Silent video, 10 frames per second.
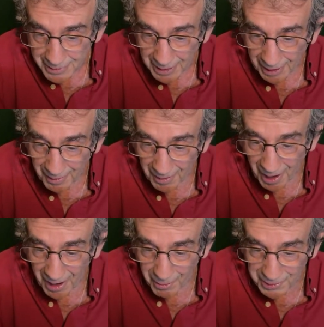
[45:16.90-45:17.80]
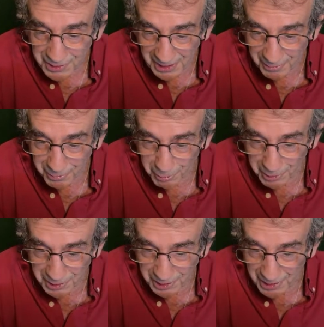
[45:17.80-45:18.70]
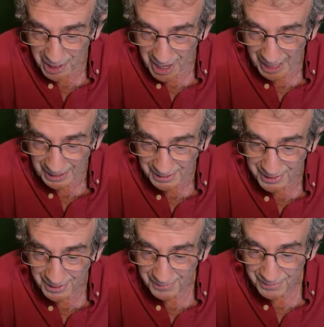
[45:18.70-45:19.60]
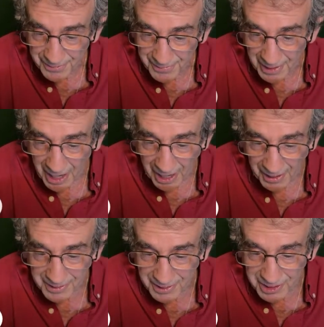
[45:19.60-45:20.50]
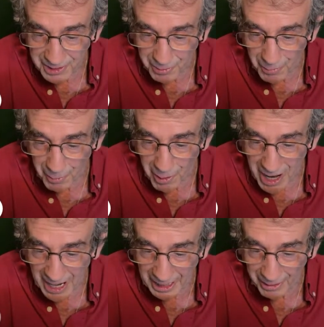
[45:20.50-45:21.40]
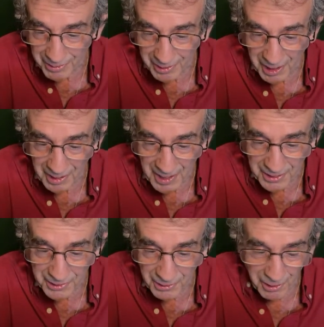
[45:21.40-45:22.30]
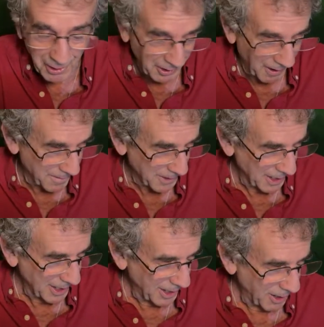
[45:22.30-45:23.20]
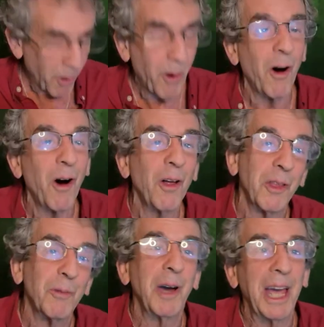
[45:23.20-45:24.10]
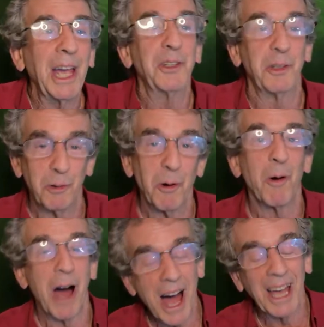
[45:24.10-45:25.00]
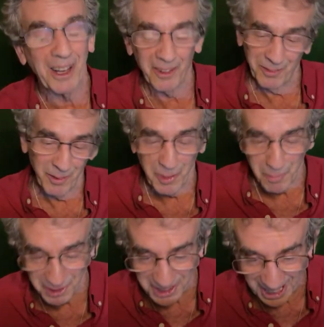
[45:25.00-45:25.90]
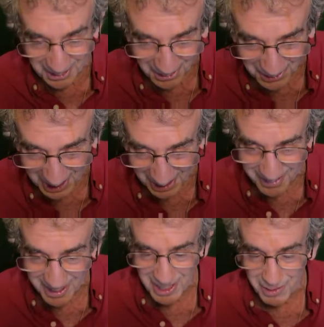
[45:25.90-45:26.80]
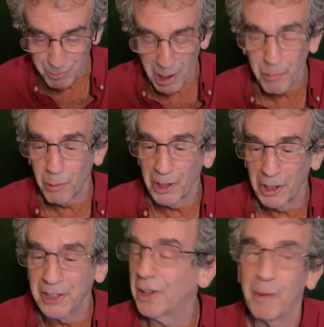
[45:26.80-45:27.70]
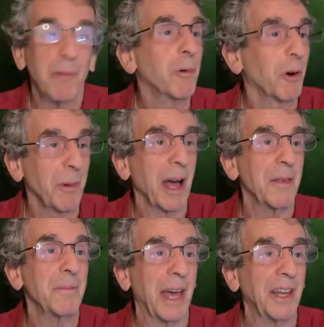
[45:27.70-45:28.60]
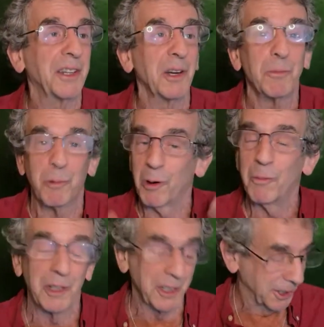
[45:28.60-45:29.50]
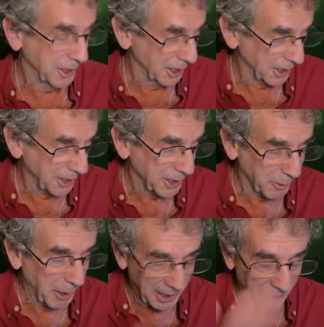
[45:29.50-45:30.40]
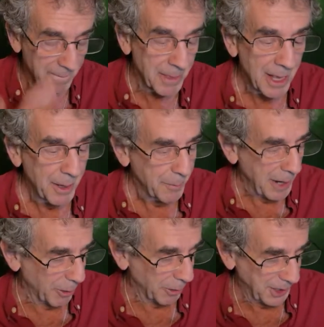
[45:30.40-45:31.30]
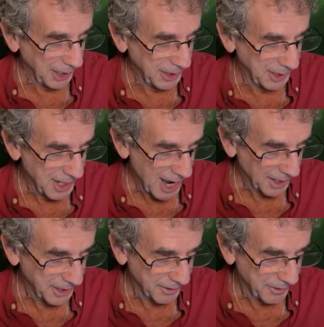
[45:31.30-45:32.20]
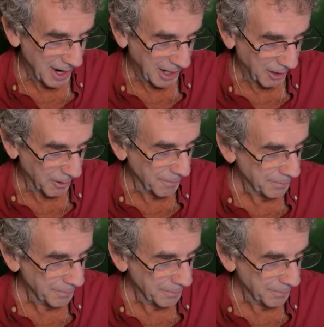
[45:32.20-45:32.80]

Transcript: I always think of Chrissy Hines, because she's from Ohio, and that song, All the Way to Ohio from the Pretenders. Yeah. Mugwort by the bed is good. Wormwood is good. It's a great parasite detoxifier.